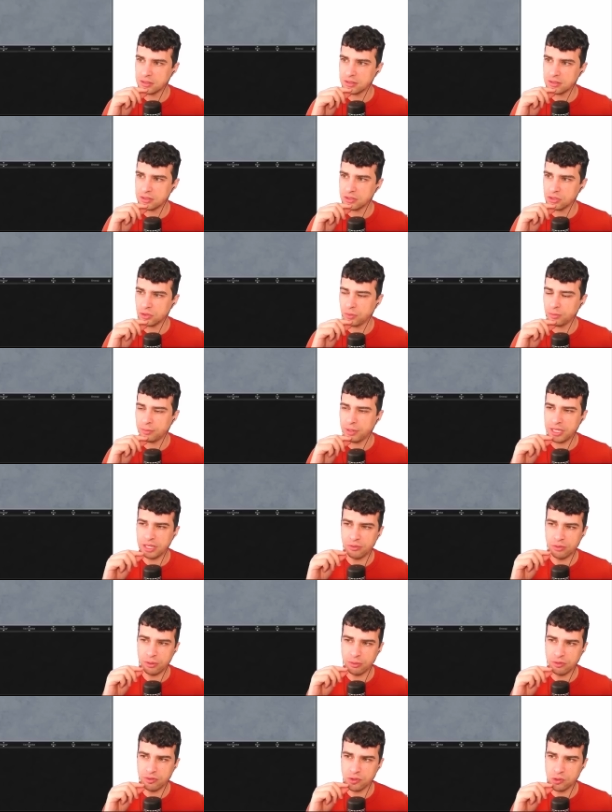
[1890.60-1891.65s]
So many
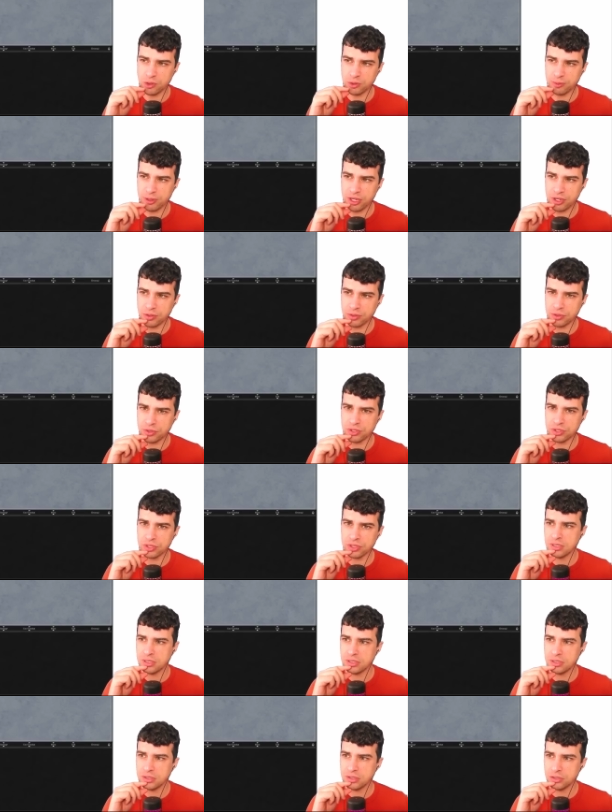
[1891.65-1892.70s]
removal spells,
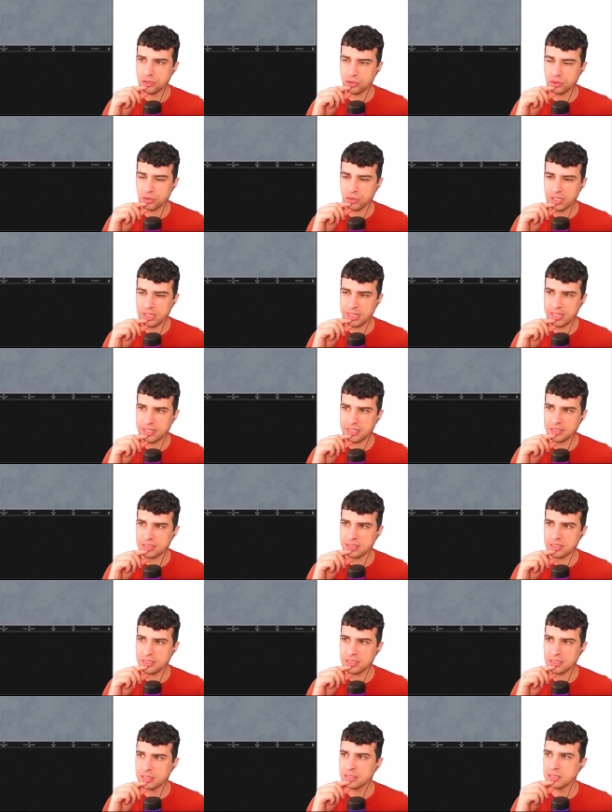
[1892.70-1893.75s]
destroy
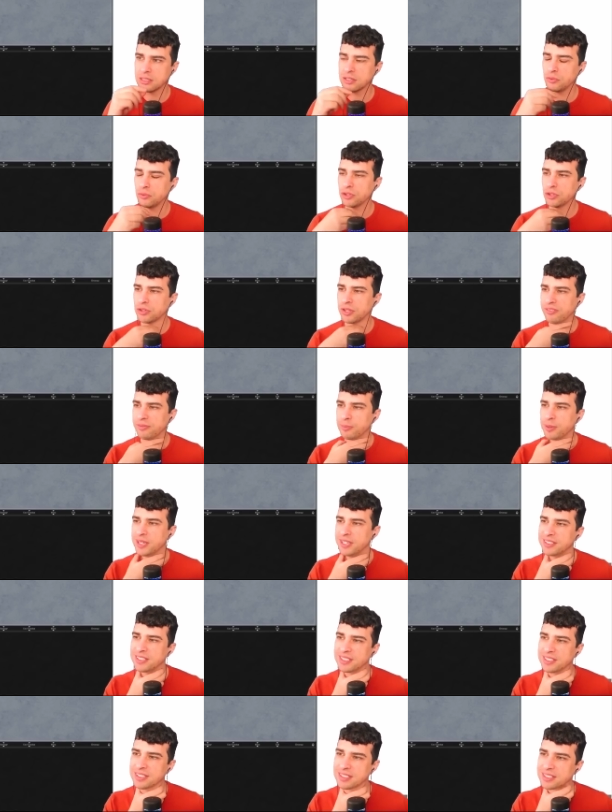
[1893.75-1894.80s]
land. We don't have
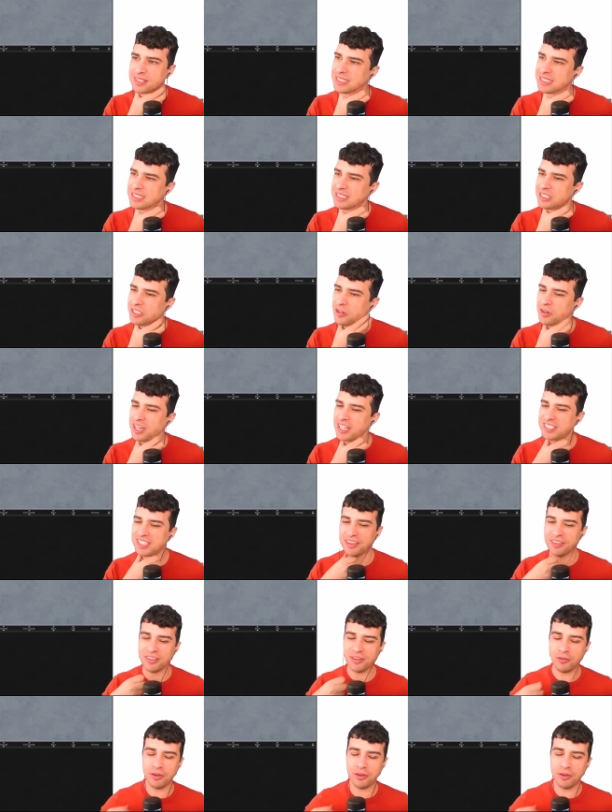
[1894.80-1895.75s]
basics. Oh guys, I think